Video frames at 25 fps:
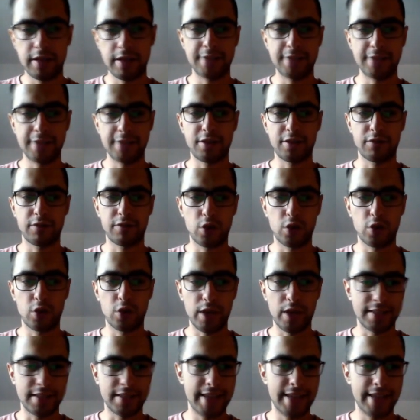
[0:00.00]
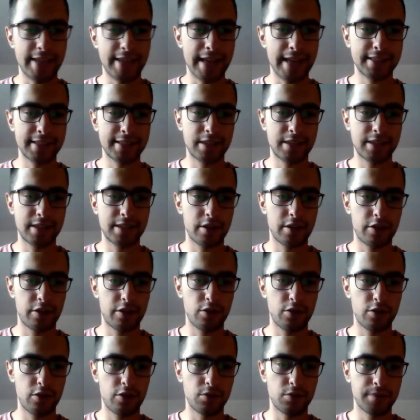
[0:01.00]
of tokens X
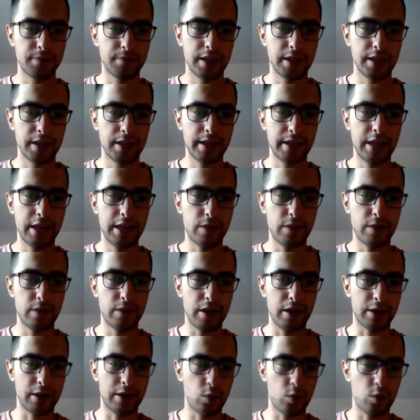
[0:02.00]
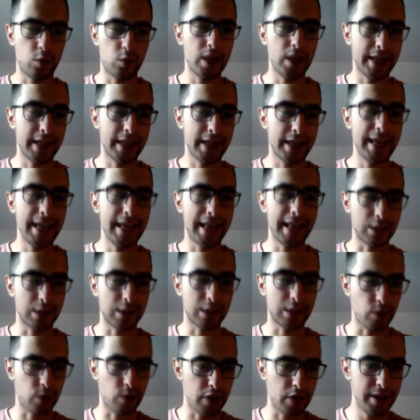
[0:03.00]
through key and
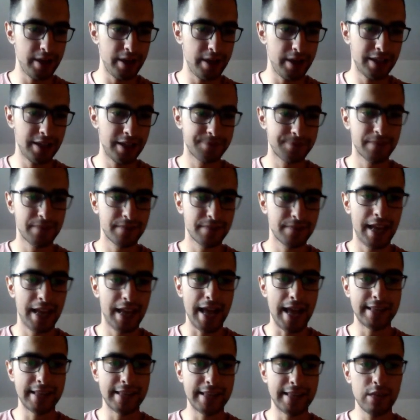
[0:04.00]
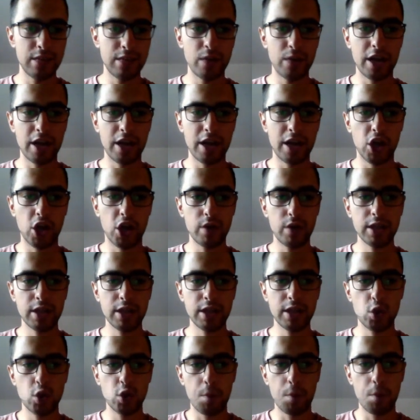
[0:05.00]
query. And then we are going
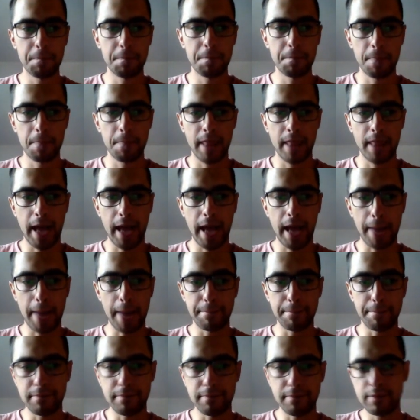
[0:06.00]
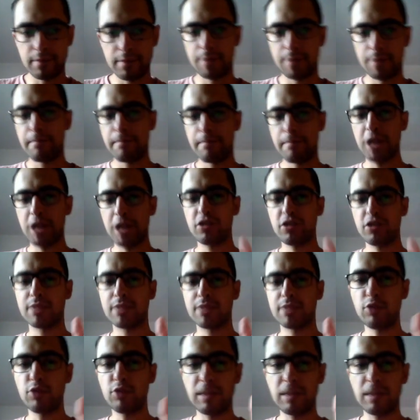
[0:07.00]
to matrix
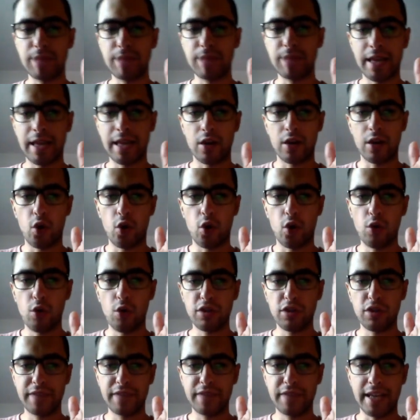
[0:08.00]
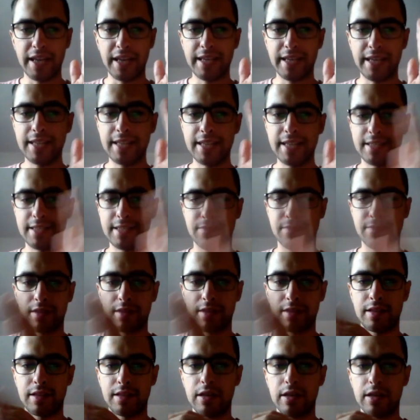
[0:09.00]
multiply all of the keys
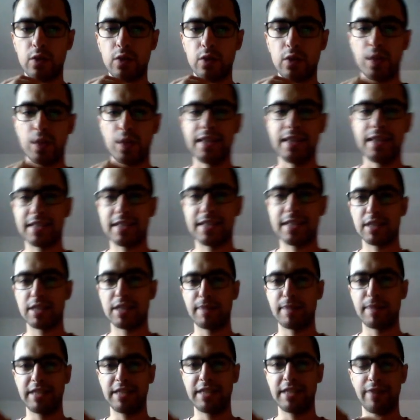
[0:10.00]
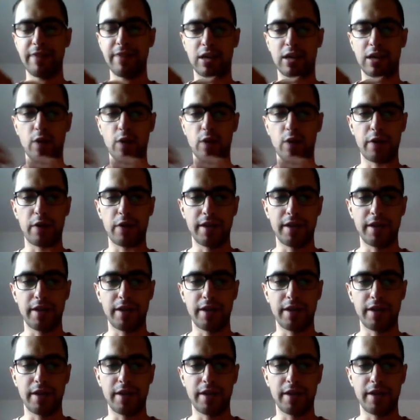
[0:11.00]
with this specific query.